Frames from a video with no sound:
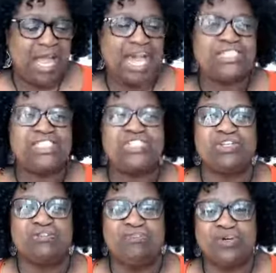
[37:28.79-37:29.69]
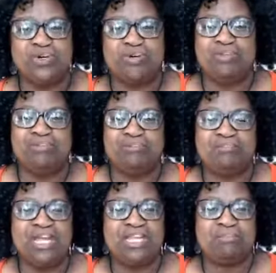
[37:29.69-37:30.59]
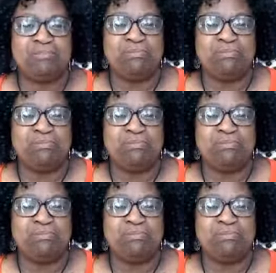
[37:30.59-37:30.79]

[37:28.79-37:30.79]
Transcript: I teach a full money